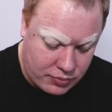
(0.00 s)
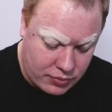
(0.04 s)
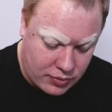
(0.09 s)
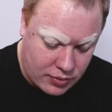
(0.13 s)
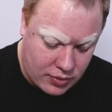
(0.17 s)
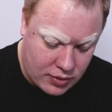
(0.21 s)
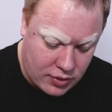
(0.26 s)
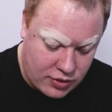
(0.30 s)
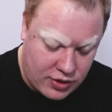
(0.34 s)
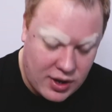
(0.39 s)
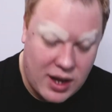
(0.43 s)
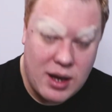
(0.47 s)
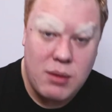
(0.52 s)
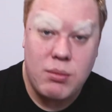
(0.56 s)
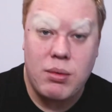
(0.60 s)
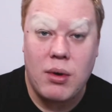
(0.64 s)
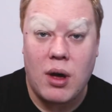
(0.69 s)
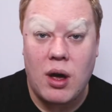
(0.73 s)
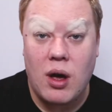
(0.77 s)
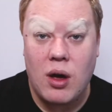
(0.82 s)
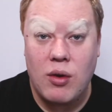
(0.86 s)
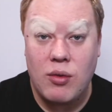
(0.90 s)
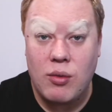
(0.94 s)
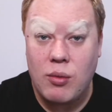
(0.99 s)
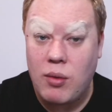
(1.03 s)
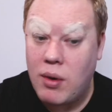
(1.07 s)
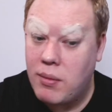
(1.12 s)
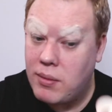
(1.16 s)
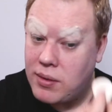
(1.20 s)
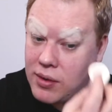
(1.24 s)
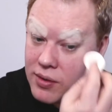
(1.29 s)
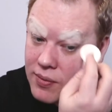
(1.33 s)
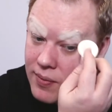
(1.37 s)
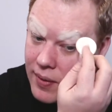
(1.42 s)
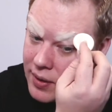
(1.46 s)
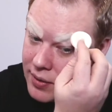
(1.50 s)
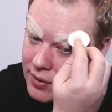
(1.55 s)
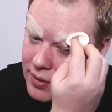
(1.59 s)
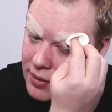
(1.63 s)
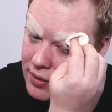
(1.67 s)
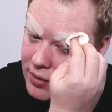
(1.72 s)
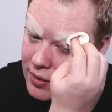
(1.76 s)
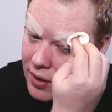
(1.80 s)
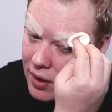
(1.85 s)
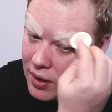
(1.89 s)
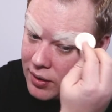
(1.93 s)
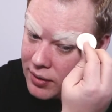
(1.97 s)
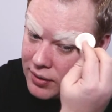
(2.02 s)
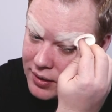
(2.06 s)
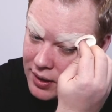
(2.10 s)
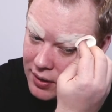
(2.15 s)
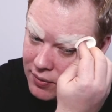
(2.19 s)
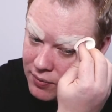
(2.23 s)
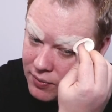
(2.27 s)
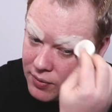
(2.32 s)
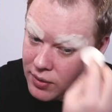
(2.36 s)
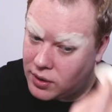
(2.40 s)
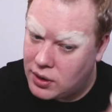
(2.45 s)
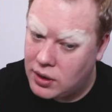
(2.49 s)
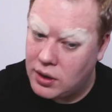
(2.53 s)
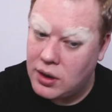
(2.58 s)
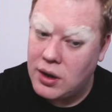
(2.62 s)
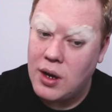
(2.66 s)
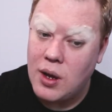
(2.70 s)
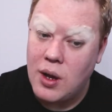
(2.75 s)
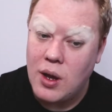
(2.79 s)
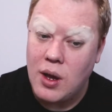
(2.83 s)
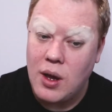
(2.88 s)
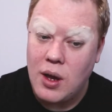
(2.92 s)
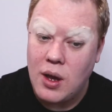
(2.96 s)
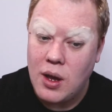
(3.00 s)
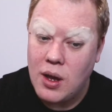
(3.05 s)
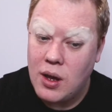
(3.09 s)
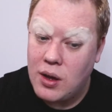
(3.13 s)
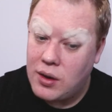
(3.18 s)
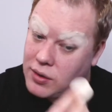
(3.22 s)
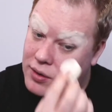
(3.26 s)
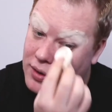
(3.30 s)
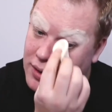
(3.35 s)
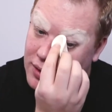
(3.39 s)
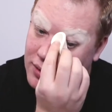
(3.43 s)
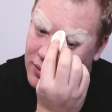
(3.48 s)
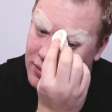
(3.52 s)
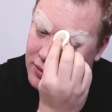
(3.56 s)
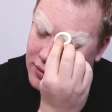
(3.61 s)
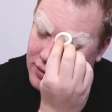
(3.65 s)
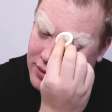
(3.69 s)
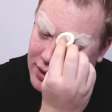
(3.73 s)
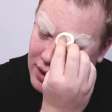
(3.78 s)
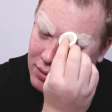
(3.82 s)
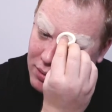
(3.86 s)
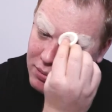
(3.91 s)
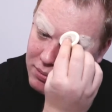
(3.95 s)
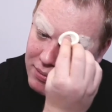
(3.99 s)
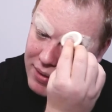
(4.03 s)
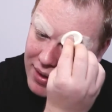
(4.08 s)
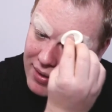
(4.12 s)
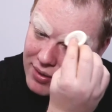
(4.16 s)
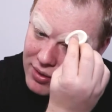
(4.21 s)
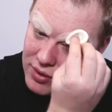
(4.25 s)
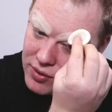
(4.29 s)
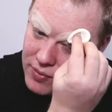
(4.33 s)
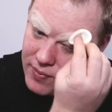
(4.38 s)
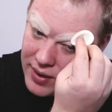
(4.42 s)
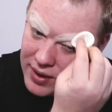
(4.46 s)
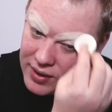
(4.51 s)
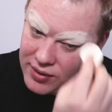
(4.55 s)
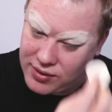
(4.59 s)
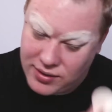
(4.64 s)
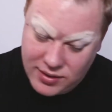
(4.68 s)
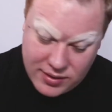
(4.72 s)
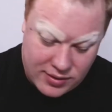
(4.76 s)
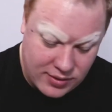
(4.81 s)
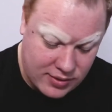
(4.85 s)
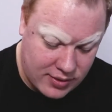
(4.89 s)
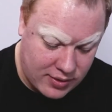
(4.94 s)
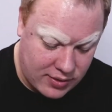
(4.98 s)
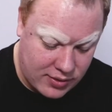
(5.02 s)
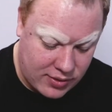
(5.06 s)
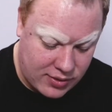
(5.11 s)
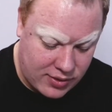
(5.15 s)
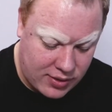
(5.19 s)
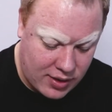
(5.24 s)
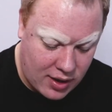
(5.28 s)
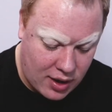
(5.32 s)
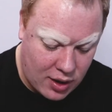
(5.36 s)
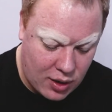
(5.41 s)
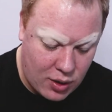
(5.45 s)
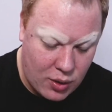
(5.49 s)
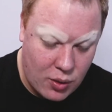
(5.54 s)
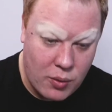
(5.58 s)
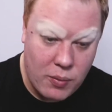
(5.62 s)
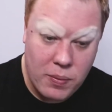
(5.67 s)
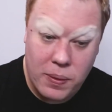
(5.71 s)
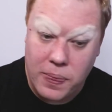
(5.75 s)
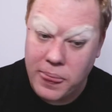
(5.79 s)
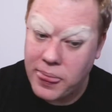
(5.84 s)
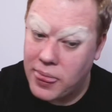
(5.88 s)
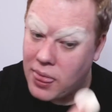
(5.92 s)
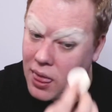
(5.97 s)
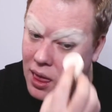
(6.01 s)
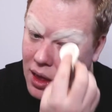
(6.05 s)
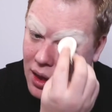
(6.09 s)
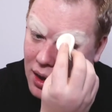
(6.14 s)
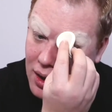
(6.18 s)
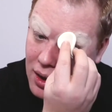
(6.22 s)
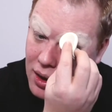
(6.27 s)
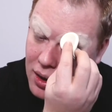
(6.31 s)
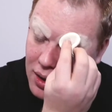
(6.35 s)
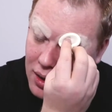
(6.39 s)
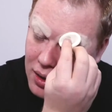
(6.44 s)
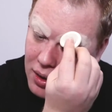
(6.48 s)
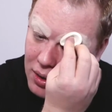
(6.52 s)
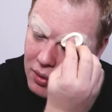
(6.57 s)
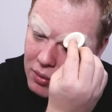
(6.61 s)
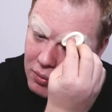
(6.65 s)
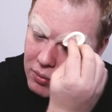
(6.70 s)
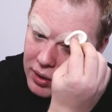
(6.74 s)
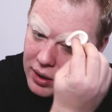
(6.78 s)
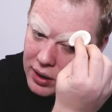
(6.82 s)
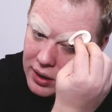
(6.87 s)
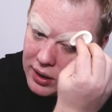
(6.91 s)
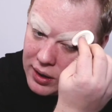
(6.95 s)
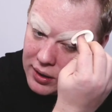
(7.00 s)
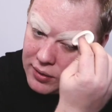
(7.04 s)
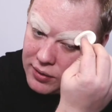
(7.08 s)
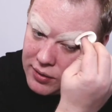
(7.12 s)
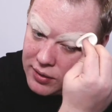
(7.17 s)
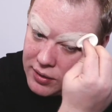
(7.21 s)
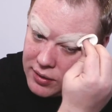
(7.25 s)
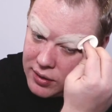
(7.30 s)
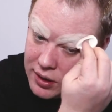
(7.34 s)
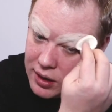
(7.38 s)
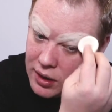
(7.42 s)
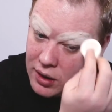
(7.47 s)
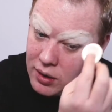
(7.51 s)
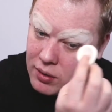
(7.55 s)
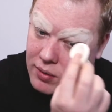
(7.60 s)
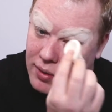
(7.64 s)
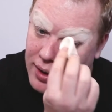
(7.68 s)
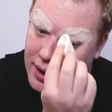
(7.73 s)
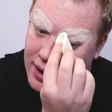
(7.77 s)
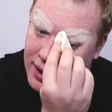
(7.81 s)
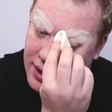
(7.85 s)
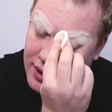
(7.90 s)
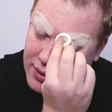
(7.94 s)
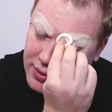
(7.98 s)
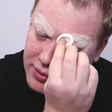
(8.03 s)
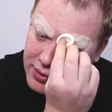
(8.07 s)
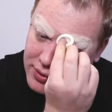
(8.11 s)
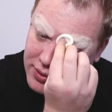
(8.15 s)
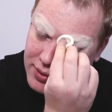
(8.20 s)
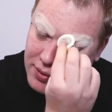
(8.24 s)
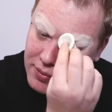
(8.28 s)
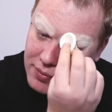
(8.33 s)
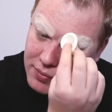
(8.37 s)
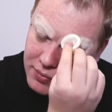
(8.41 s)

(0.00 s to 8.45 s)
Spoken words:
The shape of women's faces are different to the shape of men's faces, so what you need to do is,